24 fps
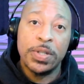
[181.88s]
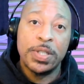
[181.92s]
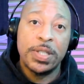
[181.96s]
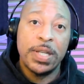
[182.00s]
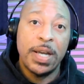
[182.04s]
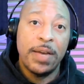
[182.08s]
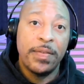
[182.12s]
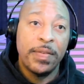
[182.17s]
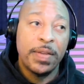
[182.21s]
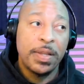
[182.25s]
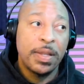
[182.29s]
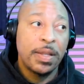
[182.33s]

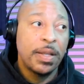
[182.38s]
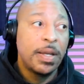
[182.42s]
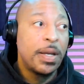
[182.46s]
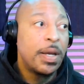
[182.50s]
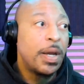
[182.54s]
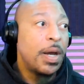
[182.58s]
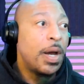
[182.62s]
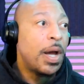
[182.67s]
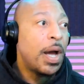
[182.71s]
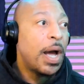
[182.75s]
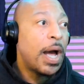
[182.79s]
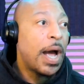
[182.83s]
7th?
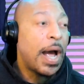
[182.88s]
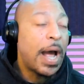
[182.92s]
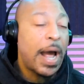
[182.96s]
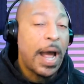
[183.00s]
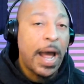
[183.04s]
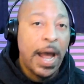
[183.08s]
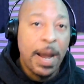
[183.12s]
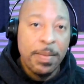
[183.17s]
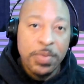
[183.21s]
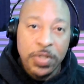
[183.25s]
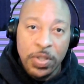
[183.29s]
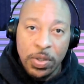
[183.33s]

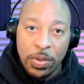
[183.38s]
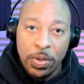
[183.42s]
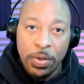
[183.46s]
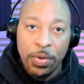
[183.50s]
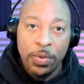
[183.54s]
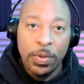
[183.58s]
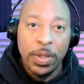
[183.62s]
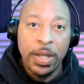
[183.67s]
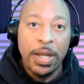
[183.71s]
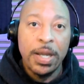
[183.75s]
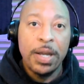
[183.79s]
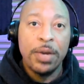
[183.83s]

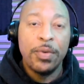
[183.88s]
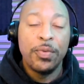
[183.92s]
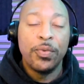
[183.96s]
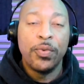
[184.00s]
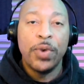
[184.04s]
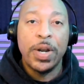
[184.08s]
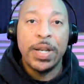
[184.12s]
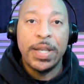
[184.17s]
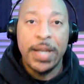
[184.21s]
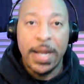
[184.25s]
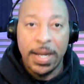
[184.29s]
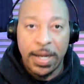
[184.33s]
Absolutely
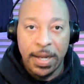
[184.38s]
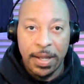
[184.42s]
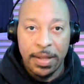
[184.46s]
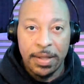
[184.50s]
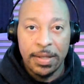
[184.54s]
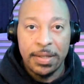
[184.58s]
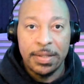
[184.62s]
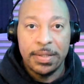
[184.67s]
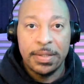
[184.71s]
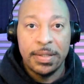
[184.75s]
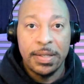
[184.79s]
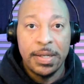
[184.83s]

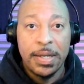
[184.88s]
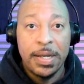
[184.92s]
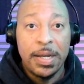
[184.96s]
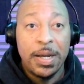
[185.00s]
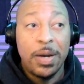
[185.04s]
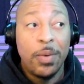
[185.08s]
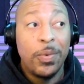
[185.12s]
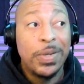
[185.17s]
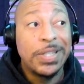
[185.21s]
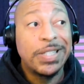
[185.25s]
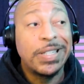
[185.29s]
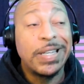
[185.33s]
ridiculous.
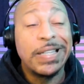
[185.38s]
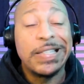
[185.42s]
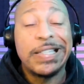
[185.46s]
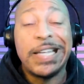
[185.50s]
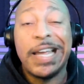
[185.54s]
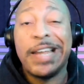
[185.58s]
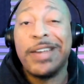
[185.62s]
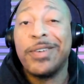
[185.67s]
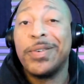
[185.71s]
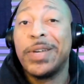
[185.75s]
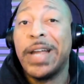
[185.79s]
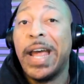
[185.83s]
What's
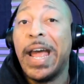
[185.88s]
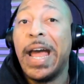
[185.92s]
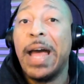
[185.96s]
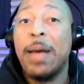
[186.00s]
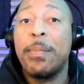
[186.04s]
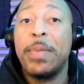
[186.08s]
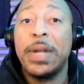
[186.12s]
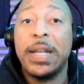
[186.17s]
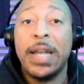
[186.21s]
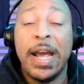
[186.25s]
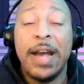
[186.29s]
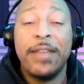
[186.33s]
continued to
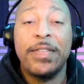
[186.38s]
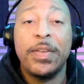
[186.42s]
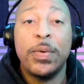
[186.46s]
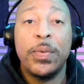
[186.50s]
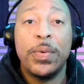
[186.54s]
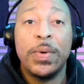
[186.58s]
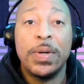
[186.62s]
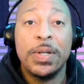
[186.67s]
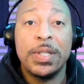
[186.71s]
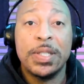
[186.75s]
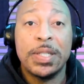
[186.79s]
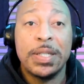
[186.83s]
happen
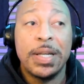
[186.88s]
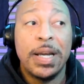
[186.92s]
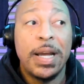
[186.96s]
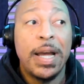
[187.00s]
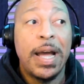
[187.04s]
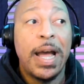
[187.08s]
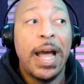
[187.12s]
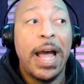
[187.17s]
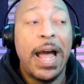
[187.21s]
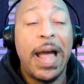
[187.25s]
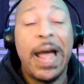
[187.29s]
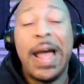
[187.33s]
afterwards?
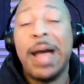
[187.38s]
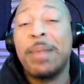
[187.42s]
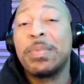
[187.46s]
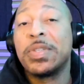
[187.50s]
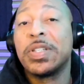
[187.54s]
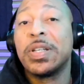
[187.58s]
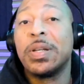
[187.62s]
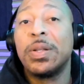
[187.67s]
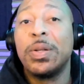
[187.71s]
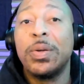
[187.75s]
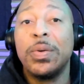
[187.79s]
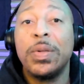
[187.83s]

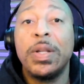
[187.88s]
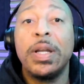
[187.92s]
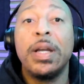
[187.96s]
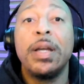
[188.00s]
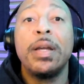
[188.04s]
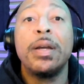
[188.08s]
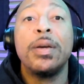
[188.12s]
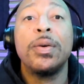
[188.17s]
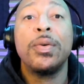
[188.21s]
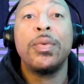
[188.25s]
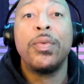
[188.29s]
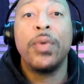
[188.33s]

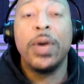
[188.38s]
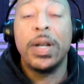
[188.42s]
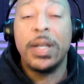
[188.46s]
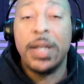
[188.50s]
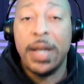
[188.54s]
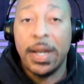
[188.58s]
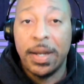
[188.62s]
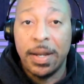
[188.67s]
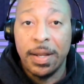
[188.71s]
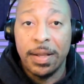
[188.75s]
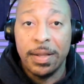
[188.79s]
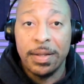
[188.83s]
Absolutely
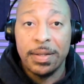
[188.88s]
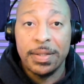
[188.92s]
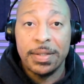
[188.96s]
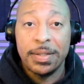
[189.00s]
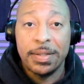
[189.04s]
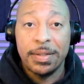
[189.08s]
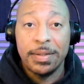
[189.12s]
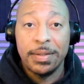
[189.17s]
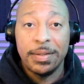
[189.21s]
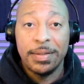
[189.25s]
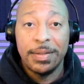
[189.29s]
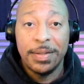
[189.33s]

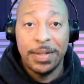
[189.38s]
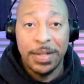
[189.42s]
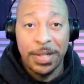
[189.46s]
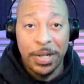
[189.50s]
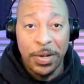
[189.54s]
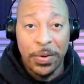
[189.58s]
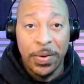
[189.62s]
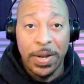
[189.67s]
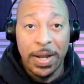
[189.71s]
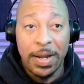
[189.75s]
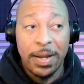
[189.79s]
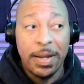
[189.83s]
ridiculous.
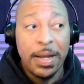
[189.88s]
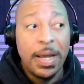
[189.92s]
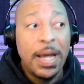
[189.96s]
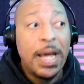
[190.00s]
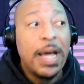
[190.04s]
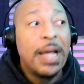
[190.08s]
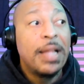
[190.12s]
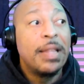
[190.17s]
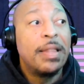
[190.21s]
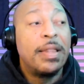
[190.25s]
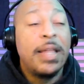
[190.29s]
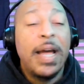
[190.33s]
Okay.
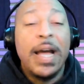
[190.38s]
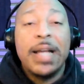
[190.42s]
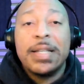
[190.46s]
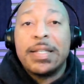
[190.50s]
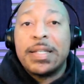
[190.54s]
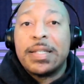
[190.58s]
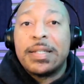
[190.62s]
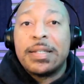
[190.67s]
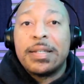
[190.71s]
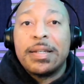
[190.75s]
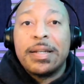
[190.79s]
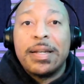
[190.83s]

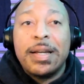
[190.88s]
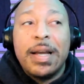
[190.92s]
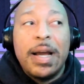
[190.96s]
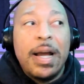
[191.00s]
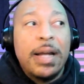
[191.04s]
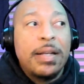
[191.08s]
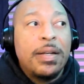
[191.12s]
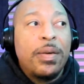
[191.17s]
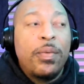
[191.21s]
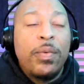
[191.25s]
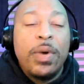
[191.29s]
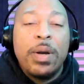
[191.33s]
That's
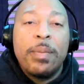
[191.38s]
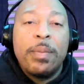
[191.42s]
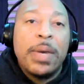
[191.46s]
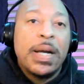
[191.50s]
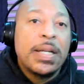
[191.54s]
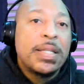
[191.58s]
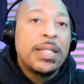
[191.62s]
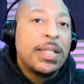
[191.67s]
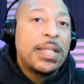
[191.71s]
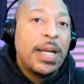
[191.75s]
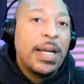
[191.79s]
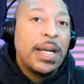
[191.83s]
kind of where my
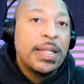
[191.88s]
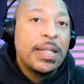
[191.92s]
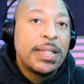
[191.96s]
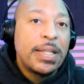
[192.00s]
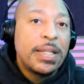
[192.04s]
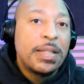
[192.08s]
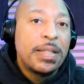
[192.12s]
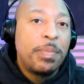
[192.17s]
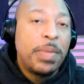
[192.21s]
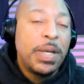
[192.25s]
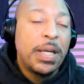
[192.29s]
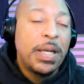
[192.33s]
stance
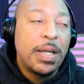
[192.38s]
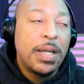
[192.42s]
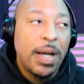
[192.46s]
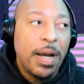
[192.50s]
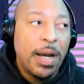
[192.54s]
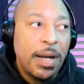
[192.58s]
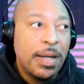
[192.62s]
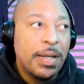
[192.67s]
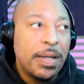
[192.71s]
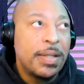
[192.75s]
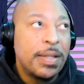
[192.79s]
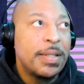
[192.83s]
is,
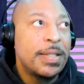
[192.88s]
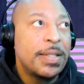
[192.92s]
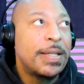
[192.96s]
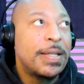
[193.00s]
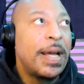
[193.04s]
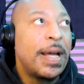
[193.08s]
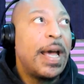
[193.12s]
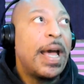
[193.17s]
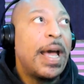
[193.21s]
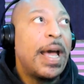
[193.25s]
because